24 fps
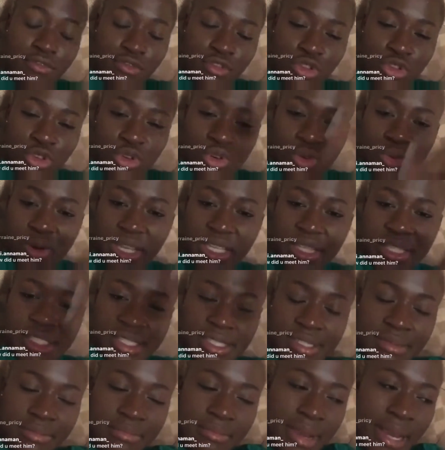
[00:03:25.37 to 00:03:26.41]
do it,
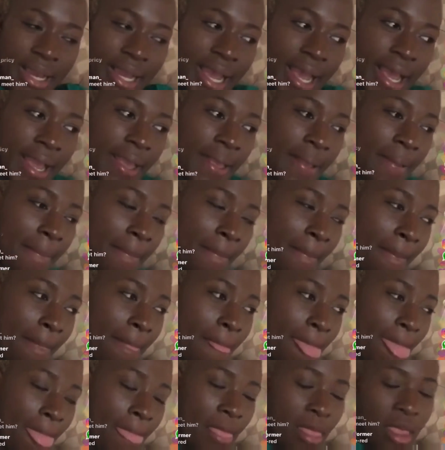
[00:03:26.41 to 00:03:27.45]
my guy.
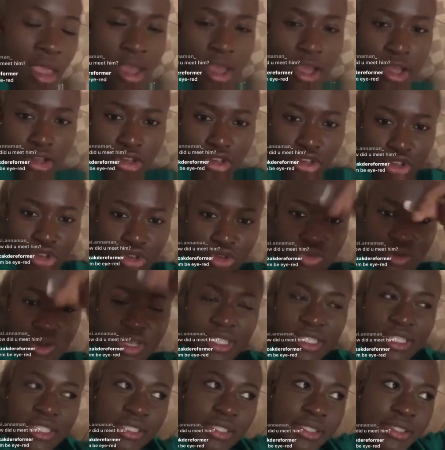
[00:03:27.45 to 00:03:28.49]
Do it.